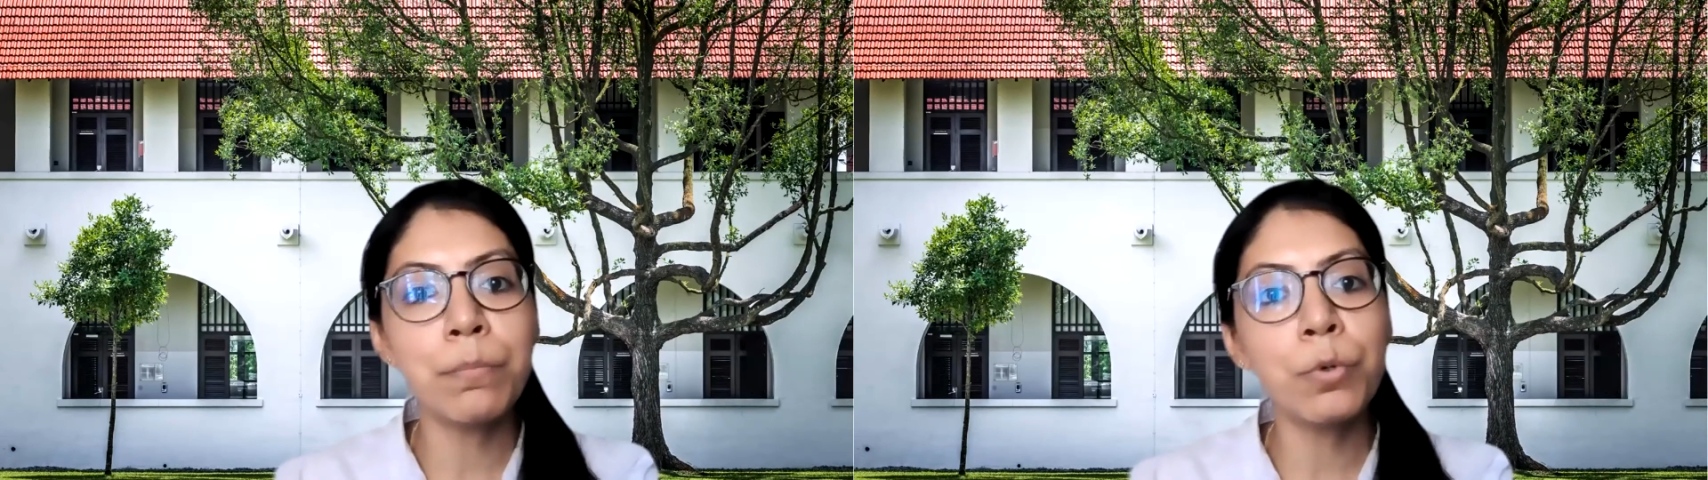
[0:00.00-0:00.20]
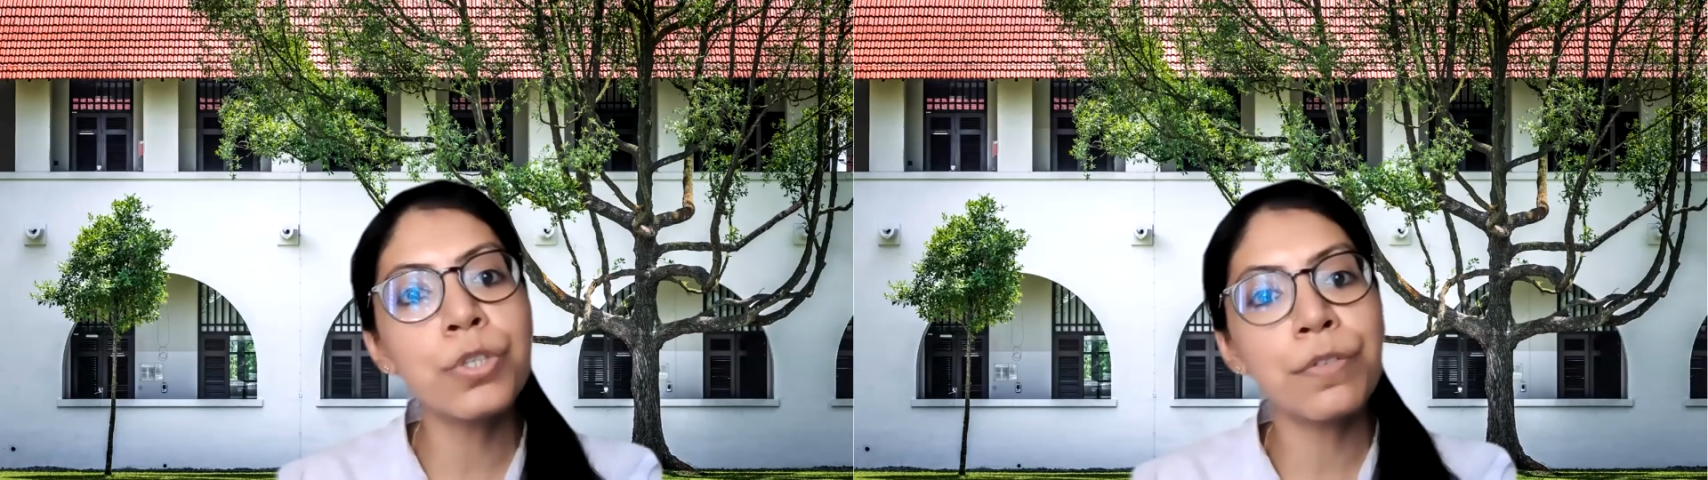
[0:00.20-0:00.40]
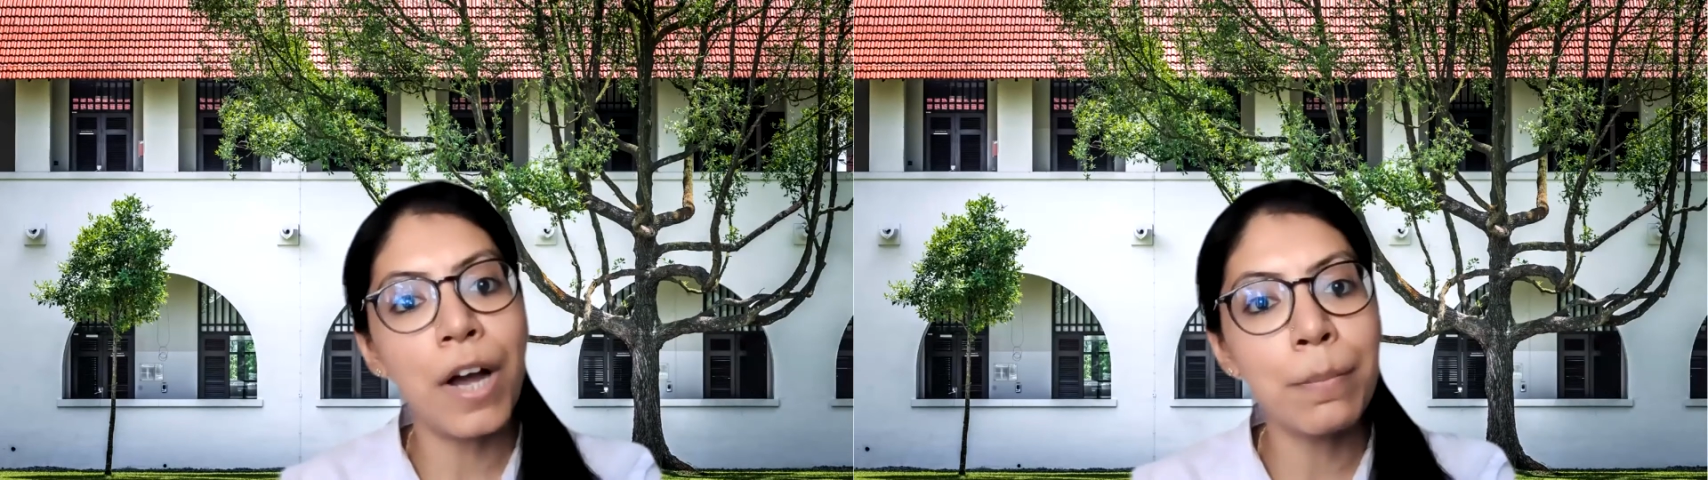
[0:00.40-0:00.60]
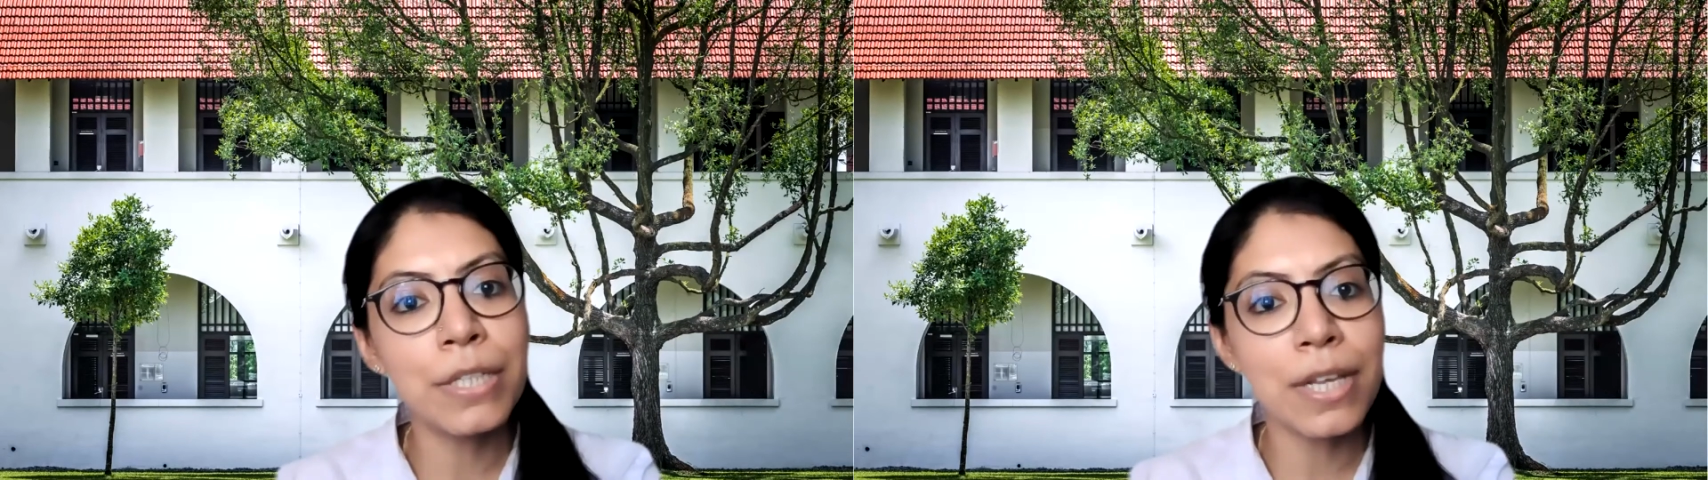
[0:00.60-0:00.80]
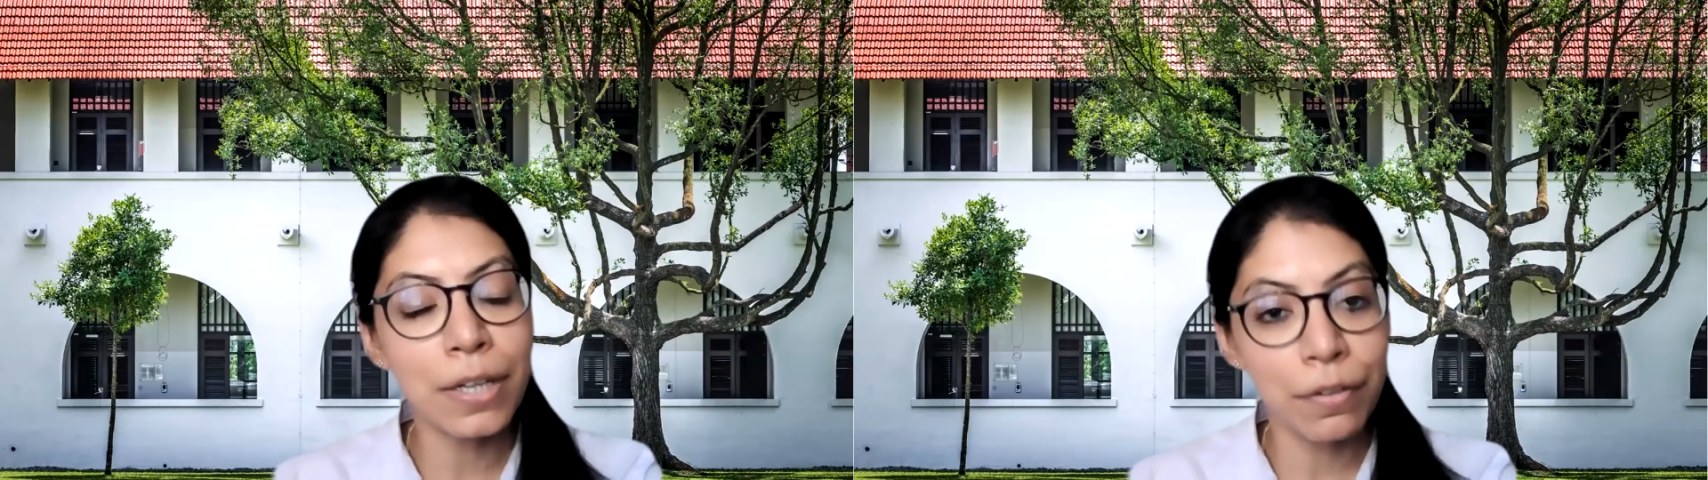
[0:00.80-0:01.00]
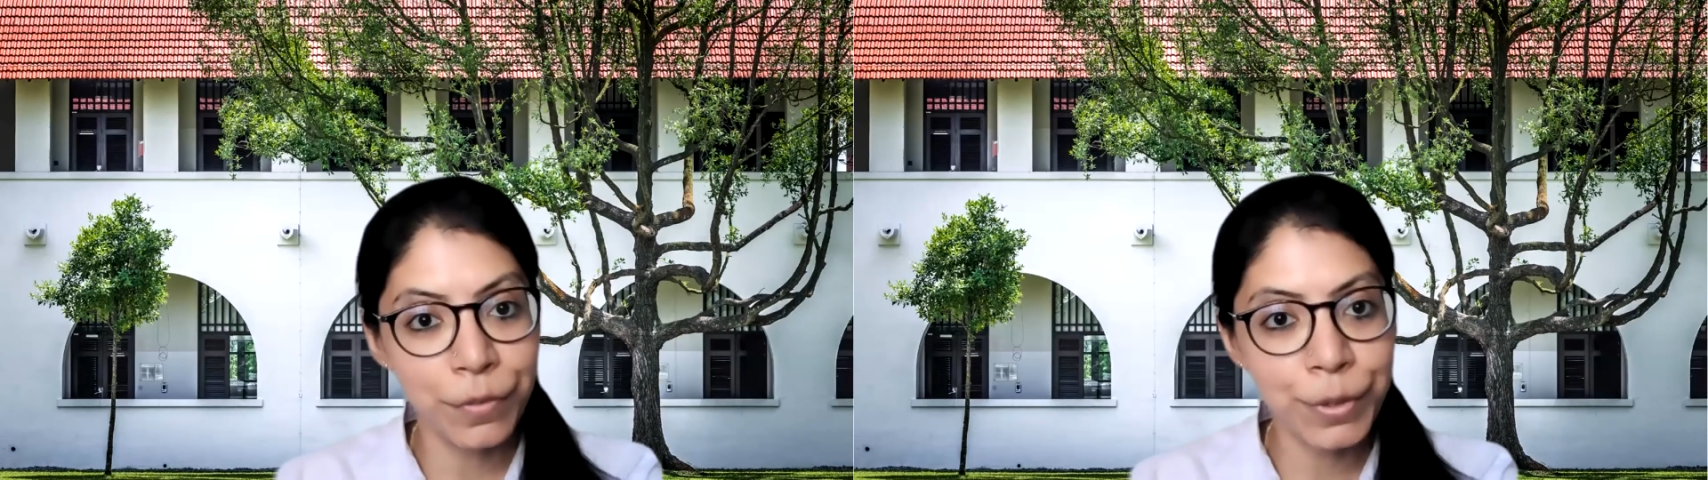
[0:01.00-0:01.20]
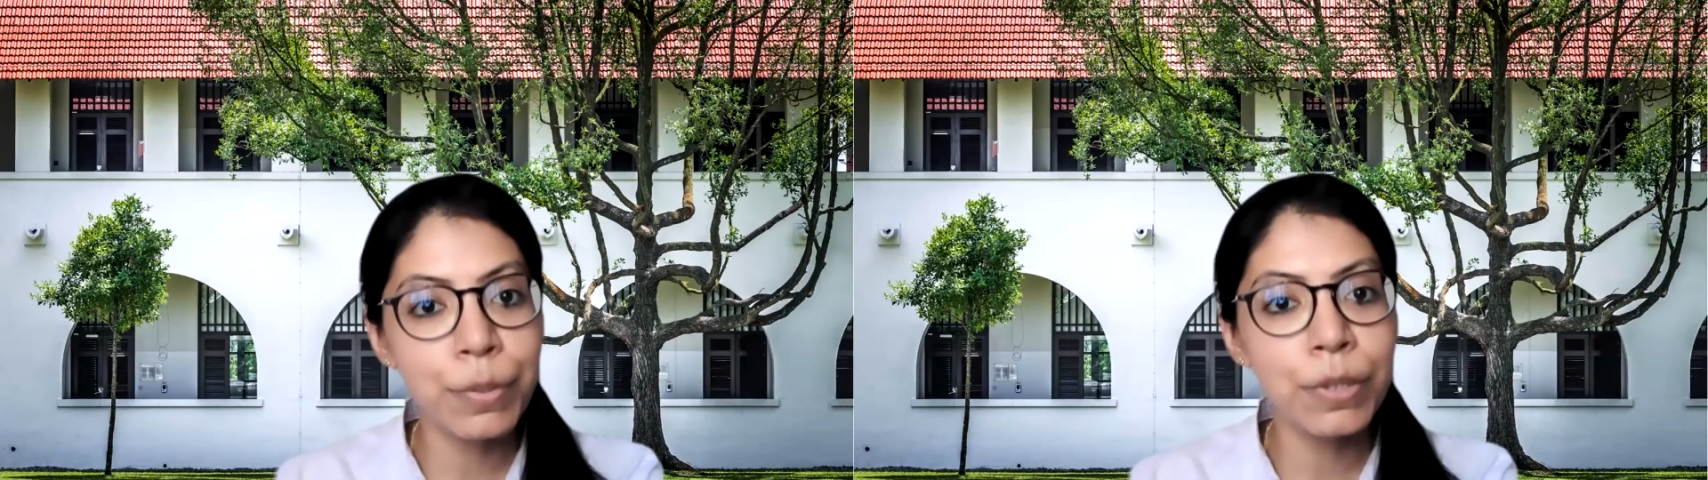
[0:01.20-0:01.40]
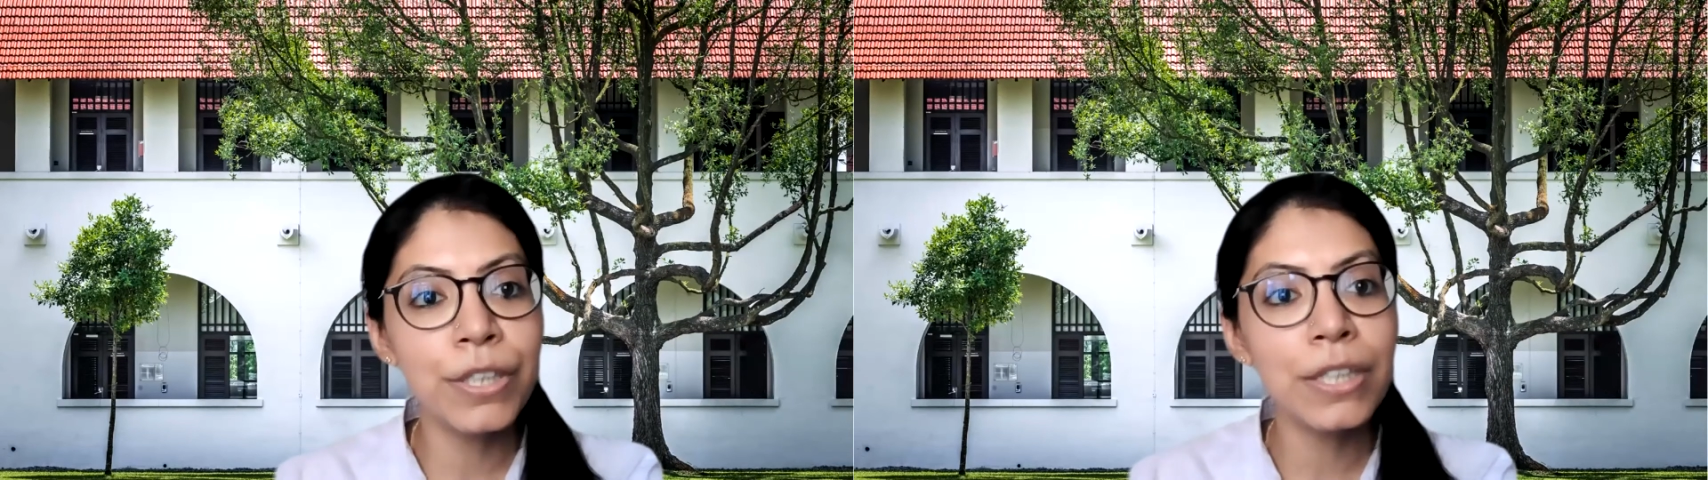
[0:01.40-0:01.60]
most farmers are
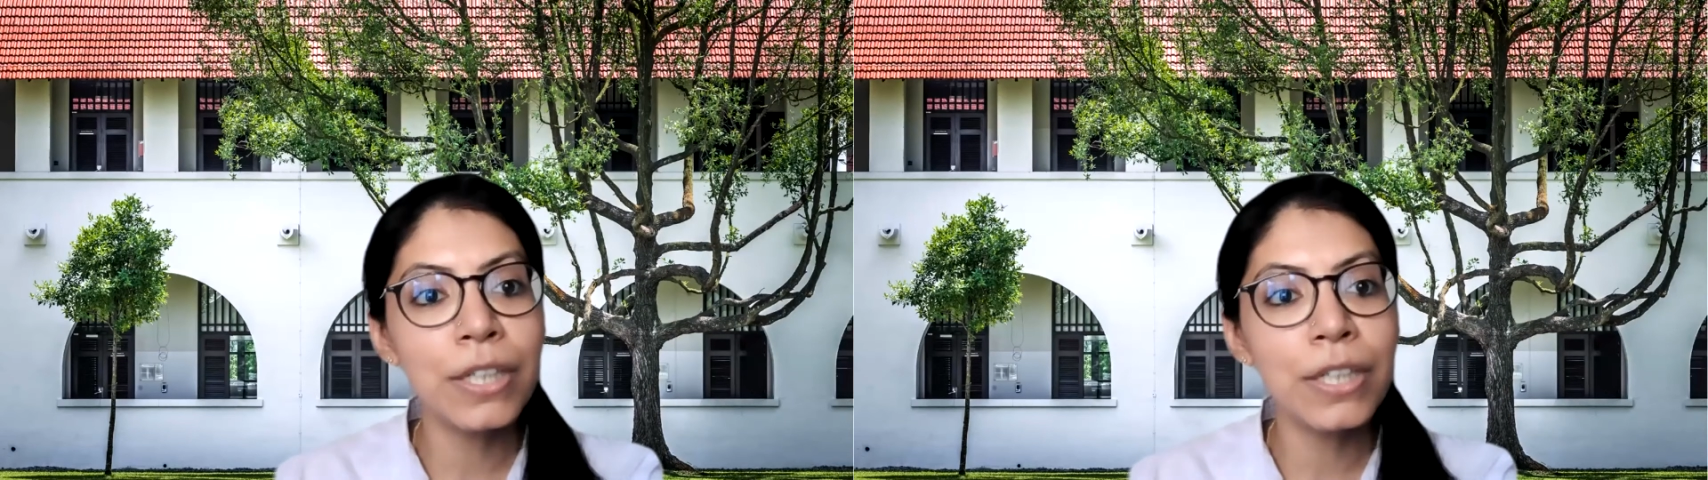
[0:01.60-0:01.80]
comfortable with,